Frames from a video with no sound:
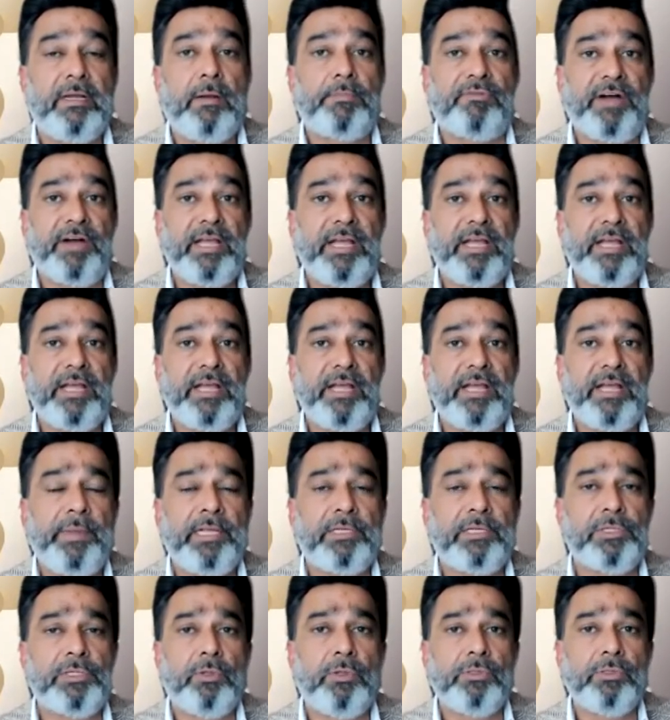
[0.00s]
provide
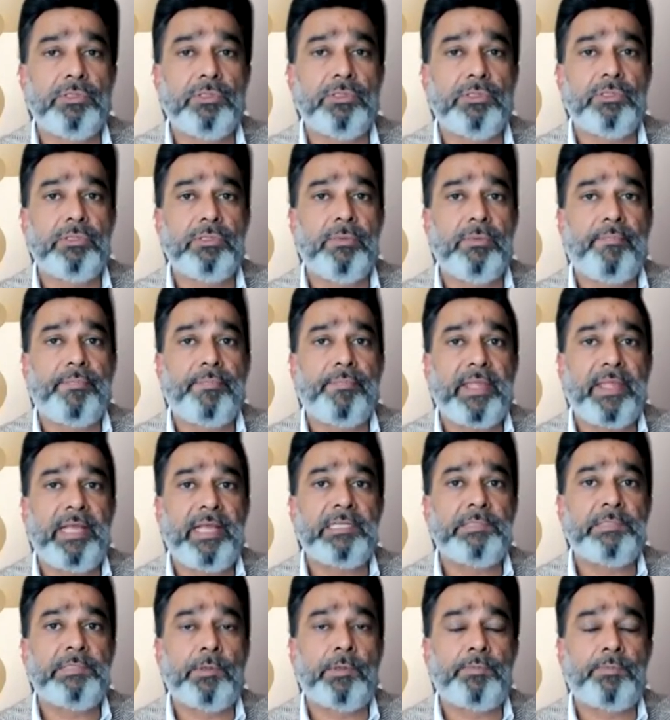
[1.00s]
special economic
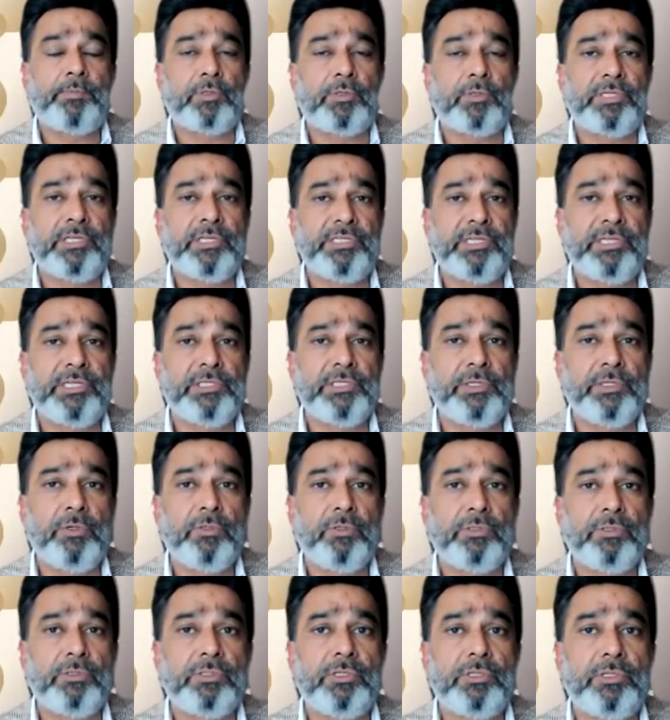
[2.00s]
zones, export
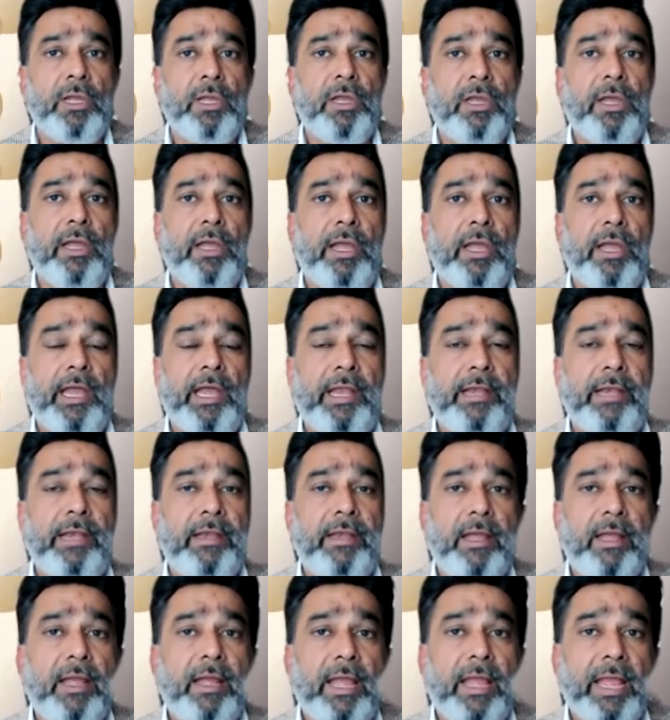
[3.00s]
processing zones,
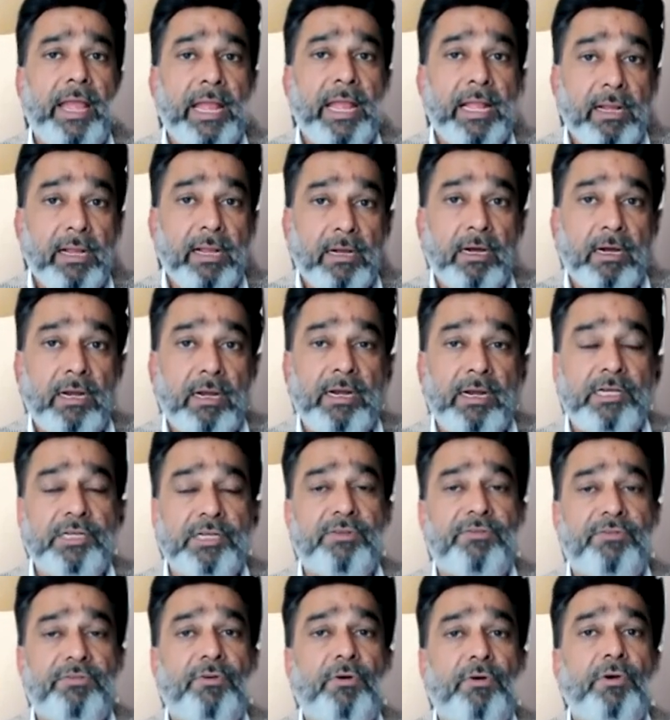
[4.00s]
and
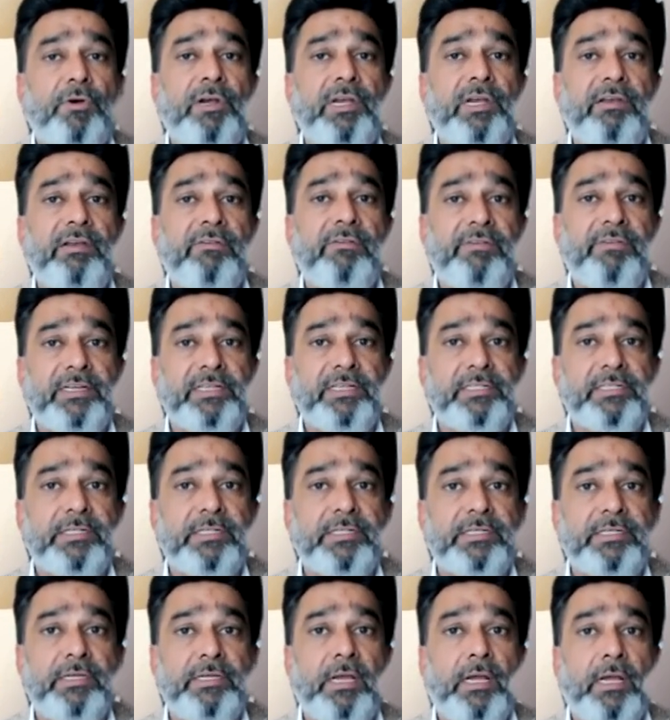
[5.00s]
encourage foreign
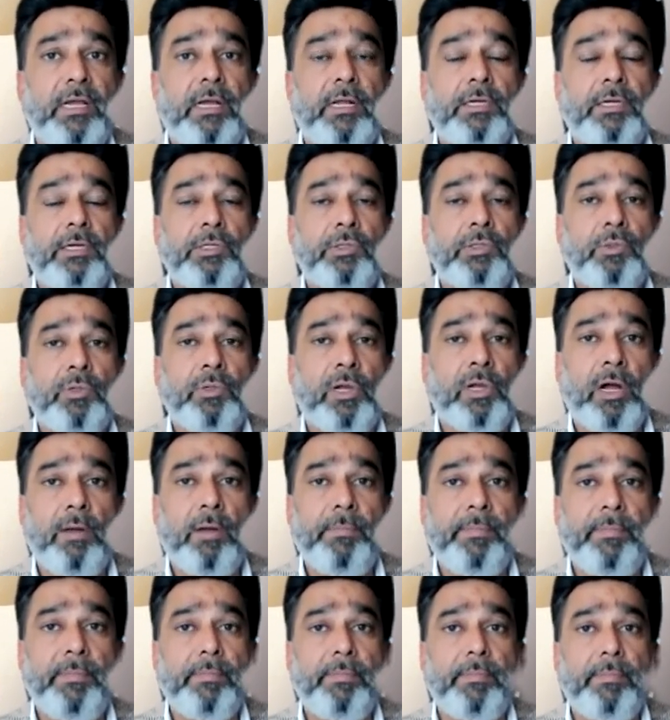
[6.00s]
investors to
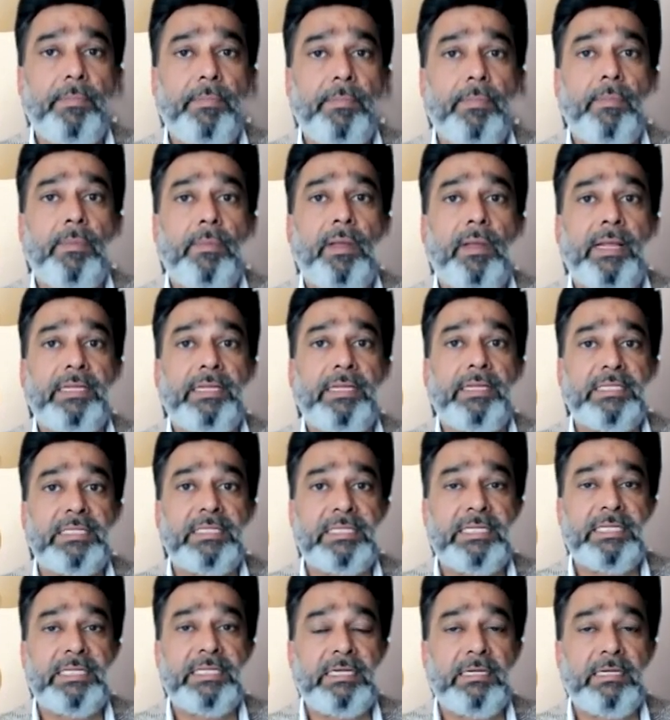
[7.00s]
come and
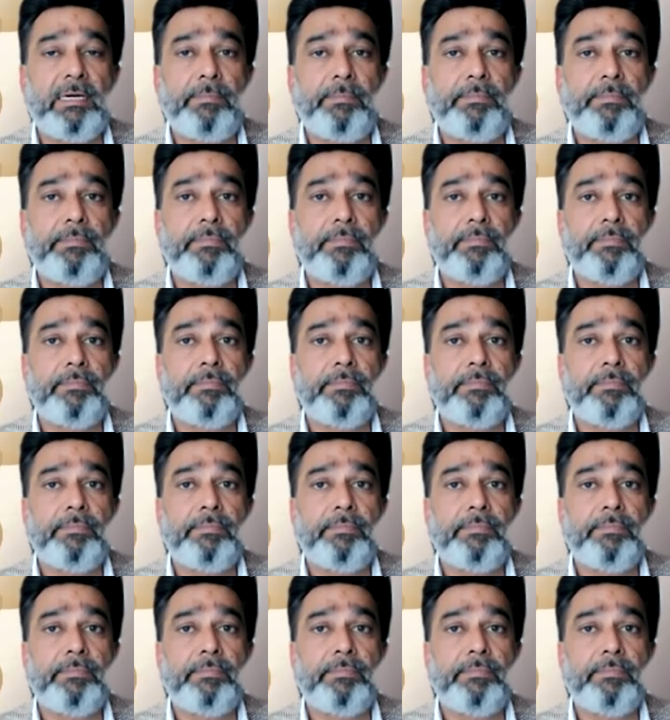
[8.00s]
set up